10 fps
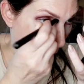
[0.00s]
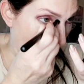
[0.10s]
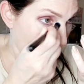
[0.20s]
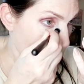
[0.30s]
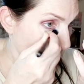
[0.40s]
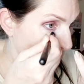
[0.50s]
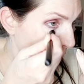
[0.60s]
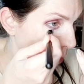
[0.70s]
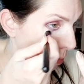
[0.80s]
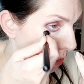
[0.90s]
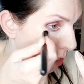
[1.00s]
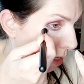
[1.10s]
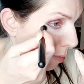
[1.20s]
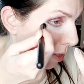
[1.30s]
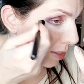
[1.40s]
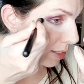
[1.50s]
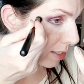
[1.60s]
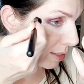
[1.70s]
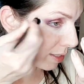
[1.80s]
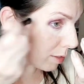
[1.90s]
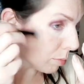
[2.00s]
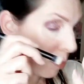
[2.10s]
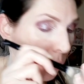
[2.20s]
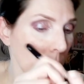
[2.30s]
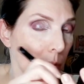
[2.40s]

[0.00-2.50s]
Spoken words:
I've never heard anybody talk about this concealer before,